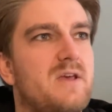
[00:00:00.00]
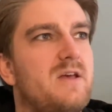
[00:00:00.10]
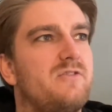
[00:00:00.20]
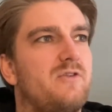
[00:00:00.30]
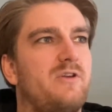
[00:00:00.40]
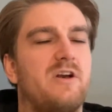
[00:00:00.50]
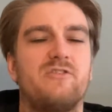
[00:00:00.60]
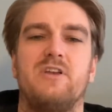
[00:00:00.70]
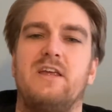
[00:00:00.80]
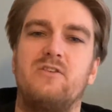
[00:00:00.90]
So there's
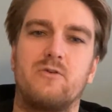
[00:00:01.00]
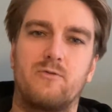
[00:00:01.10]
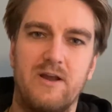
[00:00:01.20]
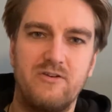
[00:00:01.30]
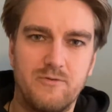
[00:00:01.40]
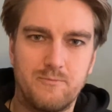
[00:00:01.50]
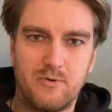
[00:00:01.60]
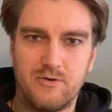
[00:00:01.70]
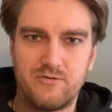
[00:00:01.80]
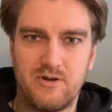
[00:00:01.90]
an integration
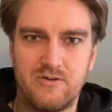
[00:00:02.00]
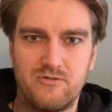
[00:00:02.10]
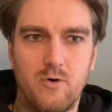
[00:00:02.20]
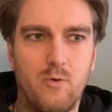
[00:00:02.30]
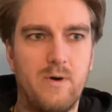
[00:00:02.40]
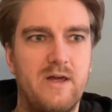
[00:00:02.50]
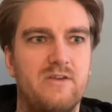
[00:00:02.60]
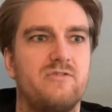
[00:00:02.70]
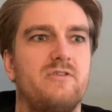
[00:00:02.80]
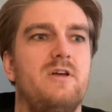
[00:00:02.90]
process
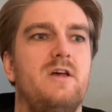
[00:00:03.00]
always